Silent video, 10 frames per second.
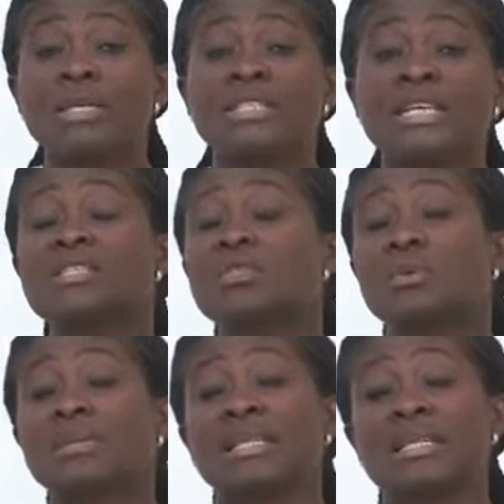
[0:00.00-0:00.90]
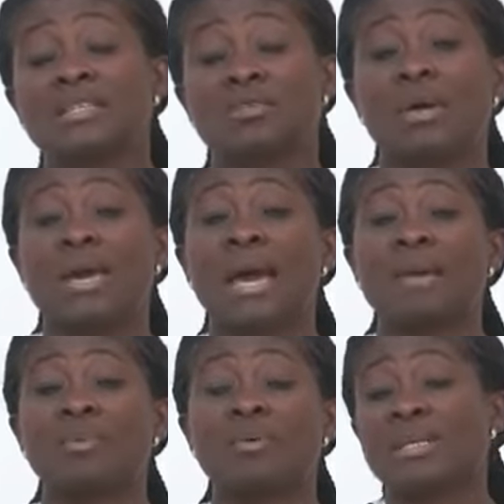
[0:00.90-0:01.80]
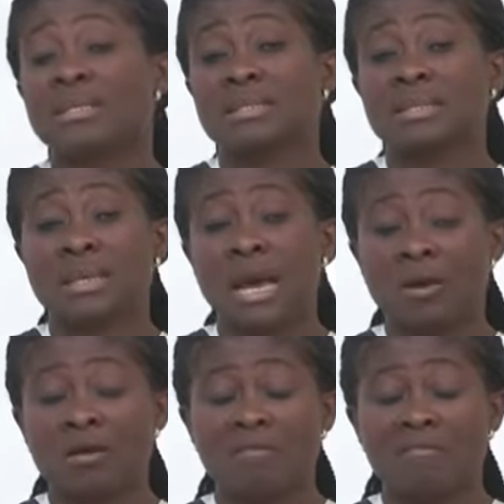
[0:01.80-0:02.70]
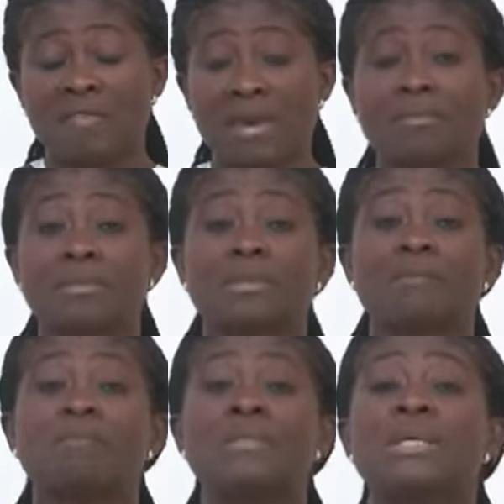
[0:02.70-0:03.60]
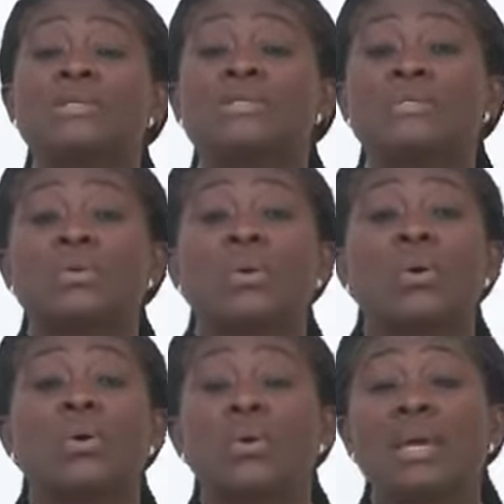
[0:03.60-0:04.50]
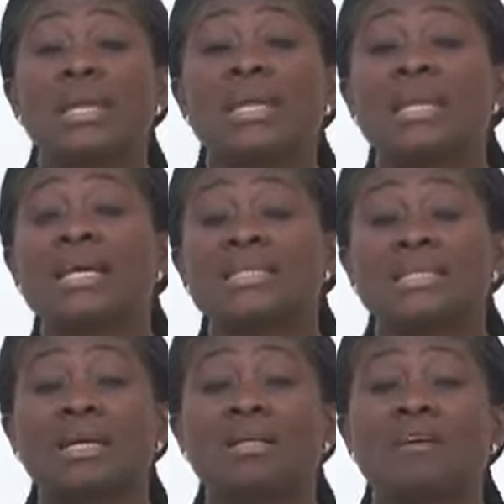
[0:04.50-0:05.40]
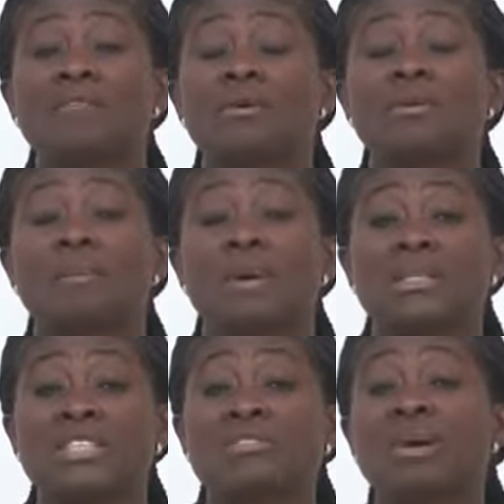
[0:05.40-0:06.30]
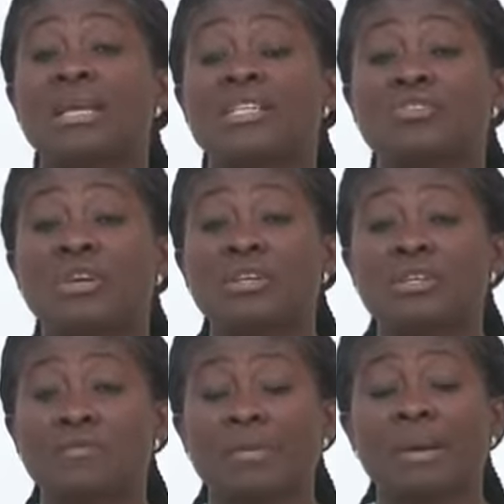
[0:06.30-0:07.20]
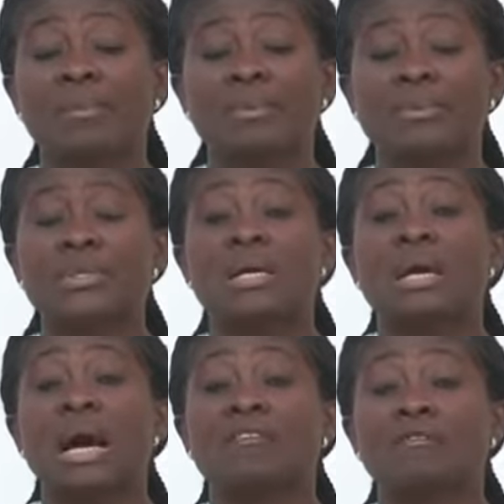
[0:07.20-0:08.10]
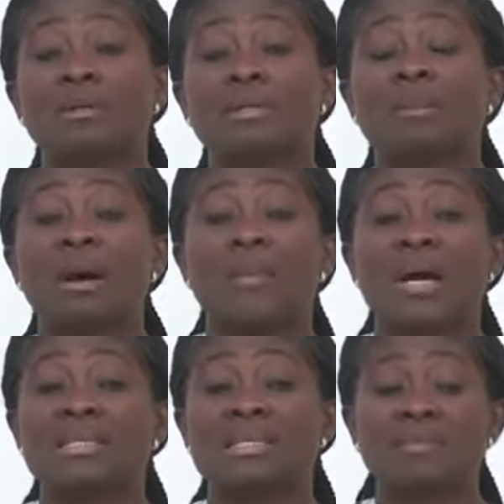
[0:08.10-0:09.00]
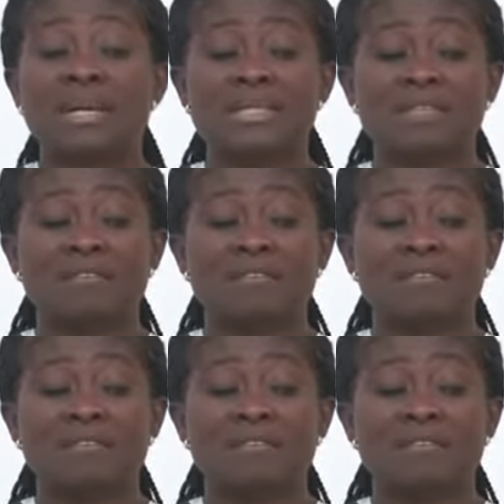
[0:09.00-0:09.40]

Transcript: just so that his or her hypotheses are confirmed. So in a nutshell, I've talked about general extraneous variables, I've talked about participant